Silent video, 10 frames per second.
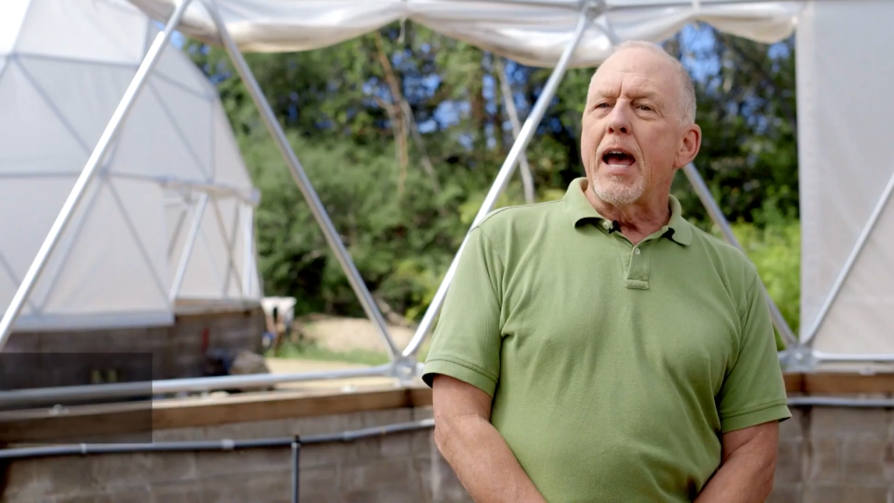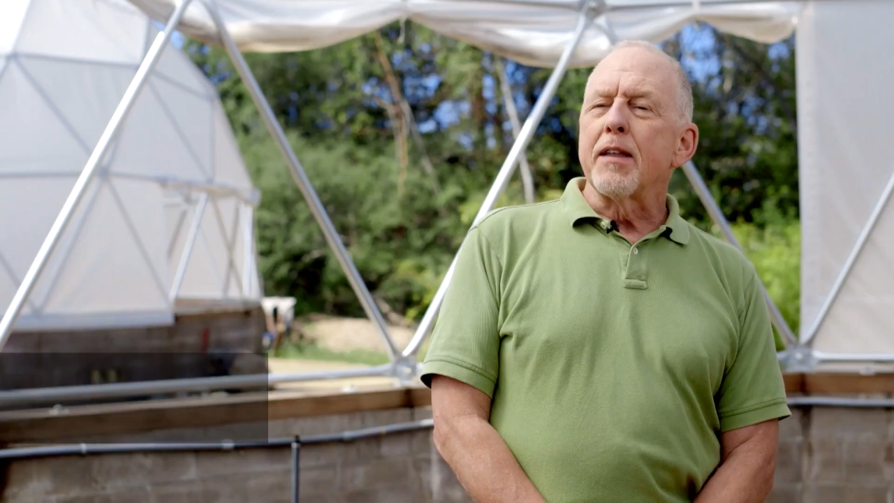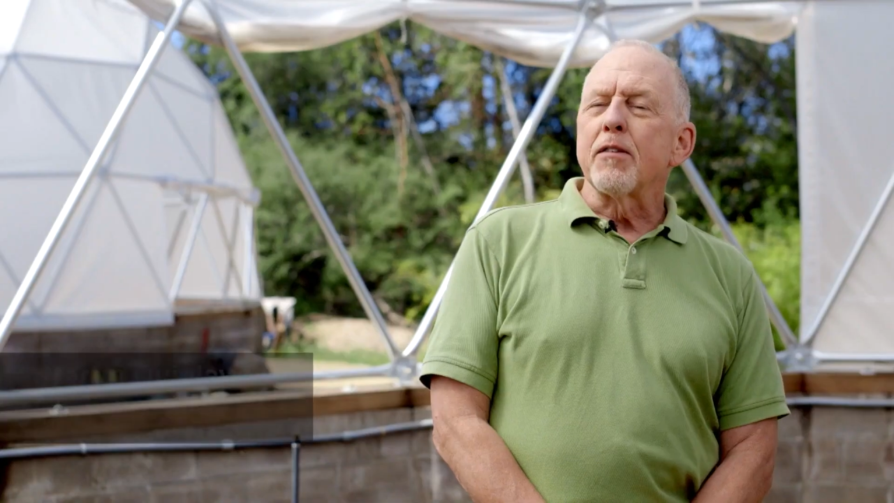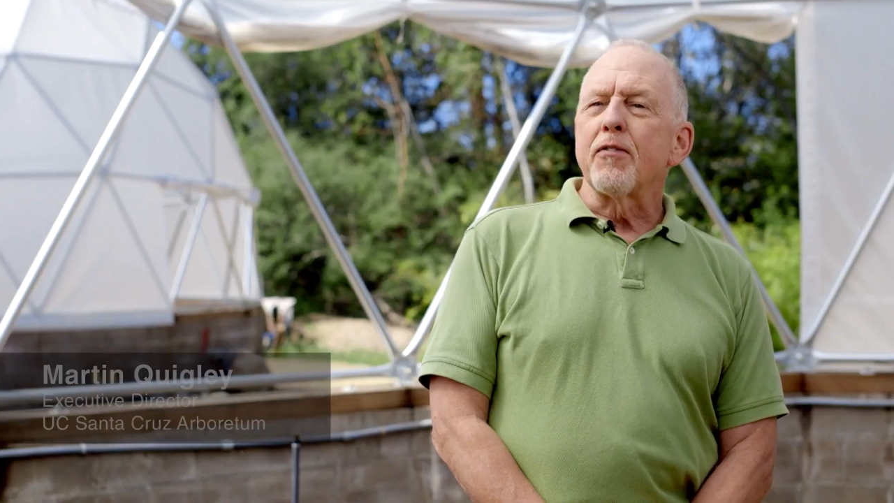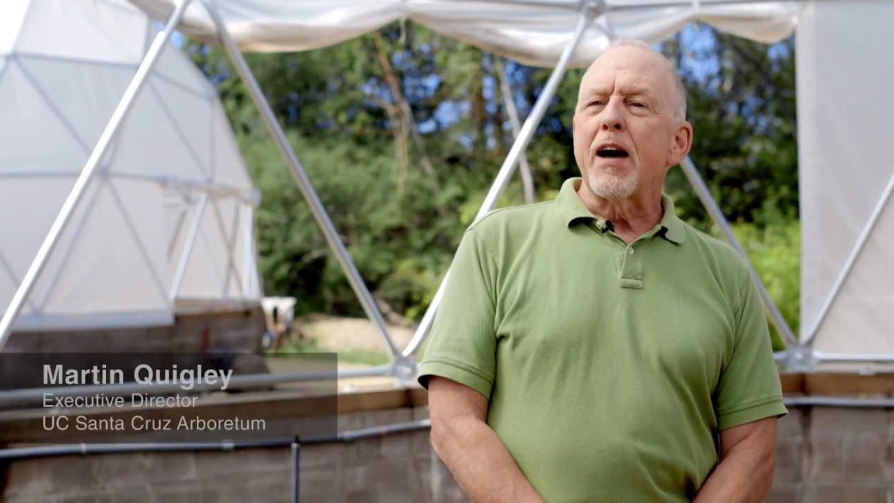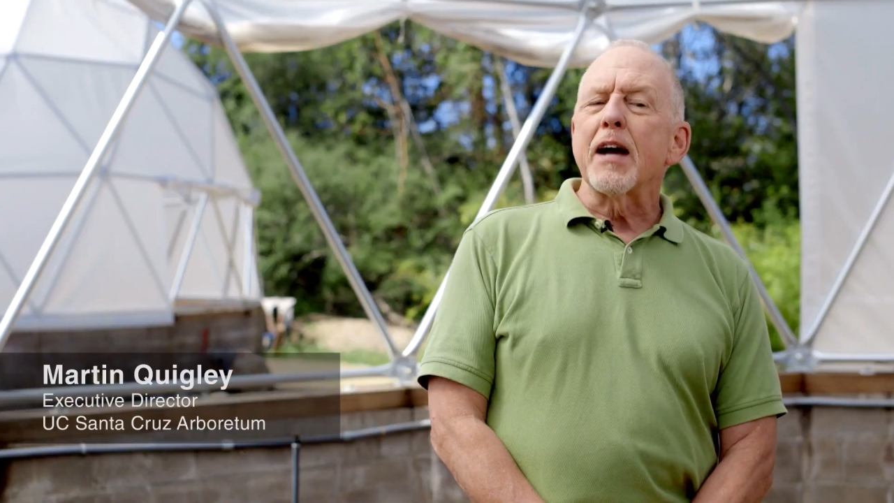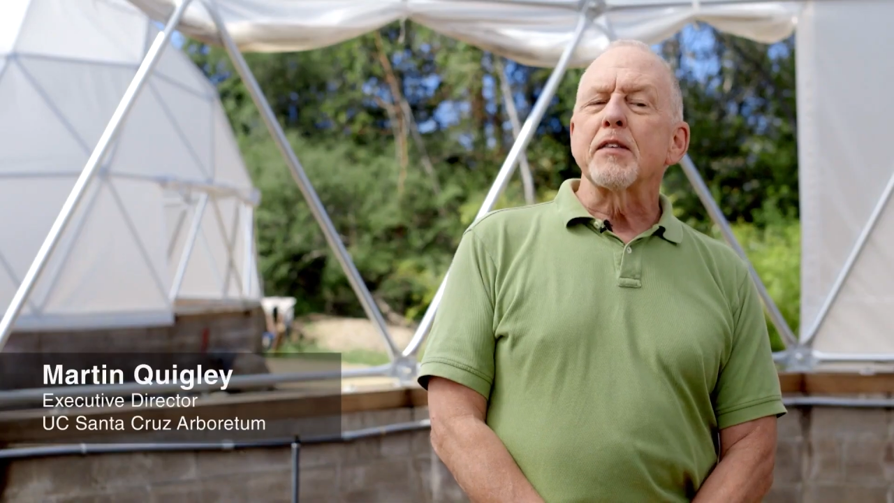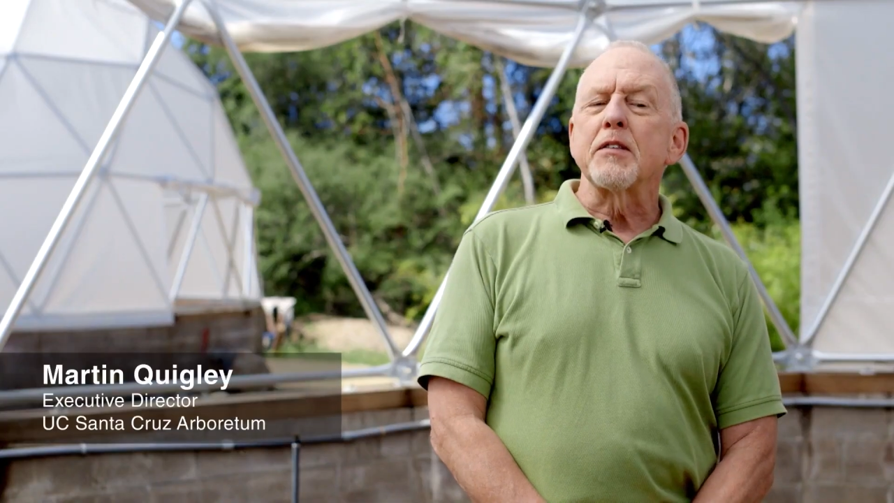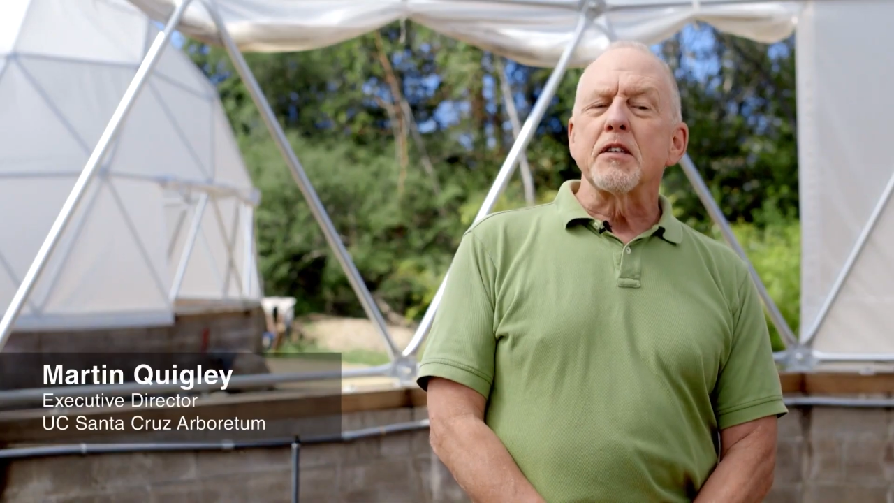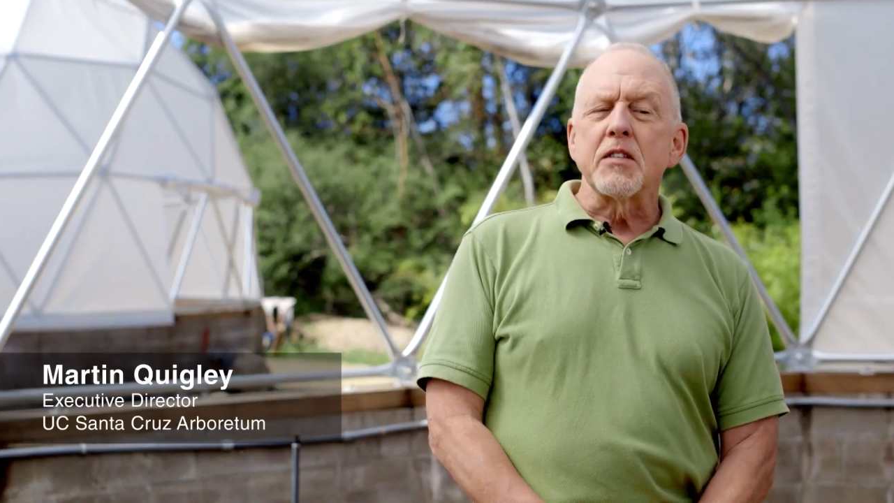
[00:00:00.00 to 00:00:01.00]
and the fact
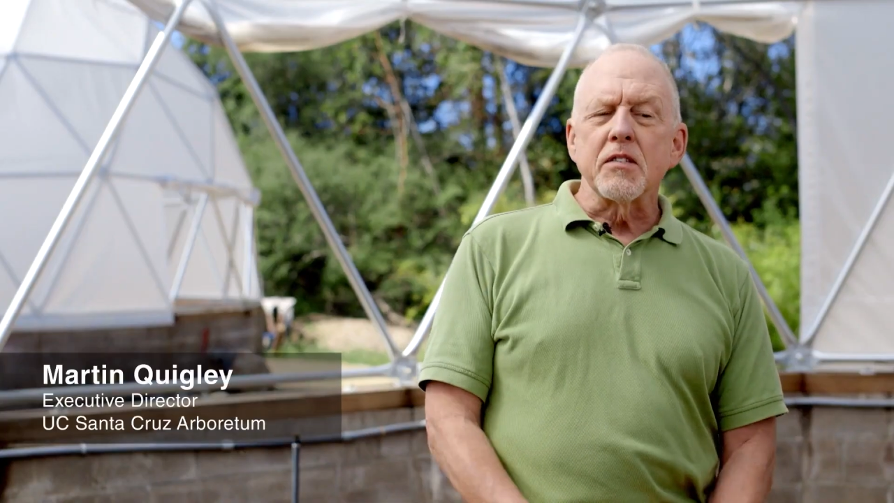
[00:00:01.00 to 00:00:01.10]
that this